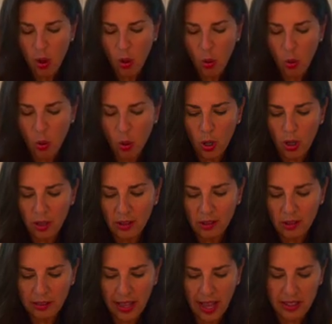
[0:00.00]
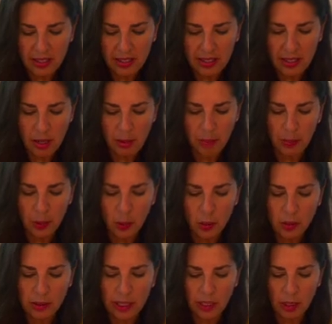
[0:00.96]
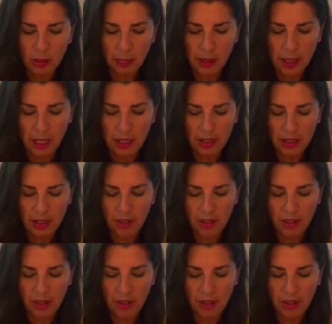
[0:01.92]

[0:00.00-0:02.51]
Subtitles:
or that simple little piece